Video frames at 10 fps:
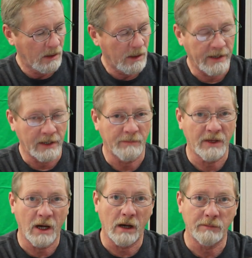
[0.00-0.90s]
And I'm
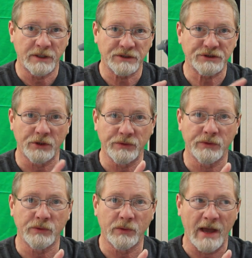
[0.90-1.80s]
going to show
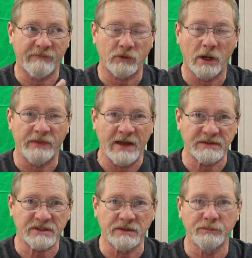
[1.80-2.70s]
you, after
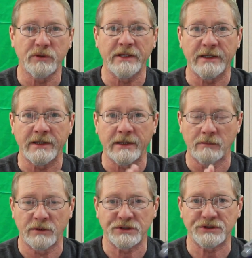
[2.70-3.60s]
that's completed,
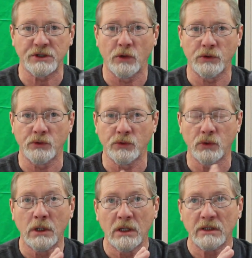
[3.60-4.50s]
I'm going to show
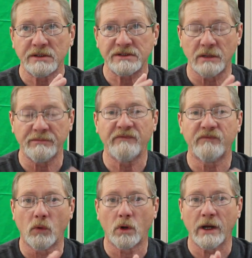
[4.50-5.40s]
you some
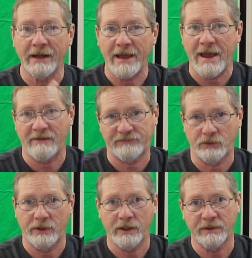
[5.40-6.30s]
before and
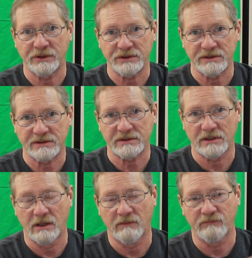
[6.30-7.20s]
after images
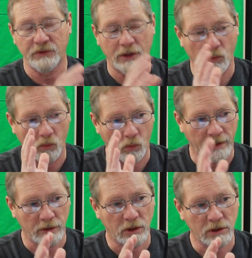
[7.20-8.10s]
of, what
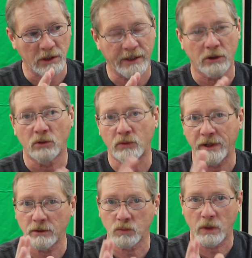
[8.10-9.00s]
it looked like all
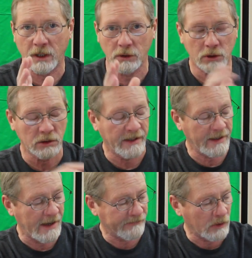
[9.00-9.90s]
wrinkled, what it looked like
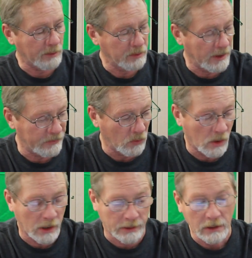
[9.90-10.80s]
after I applied the
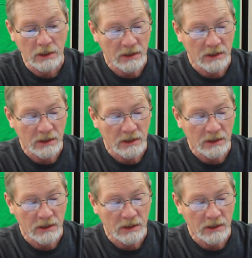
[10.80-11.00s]
water.